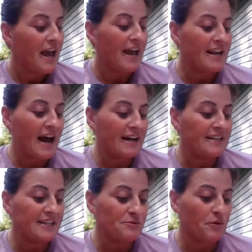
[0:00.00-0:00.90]
and
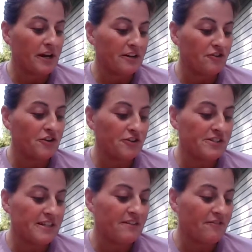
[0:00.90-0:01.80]
ideas were
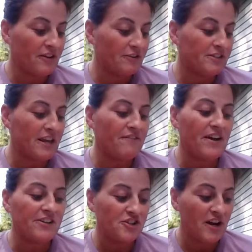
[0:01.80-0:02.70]
introduced in the fields of
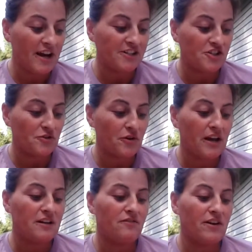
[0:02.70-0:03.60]
educational
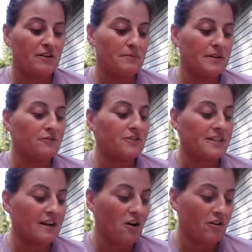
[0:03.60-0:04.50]
and developmental
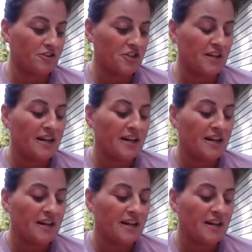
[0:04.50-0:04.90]
psychology.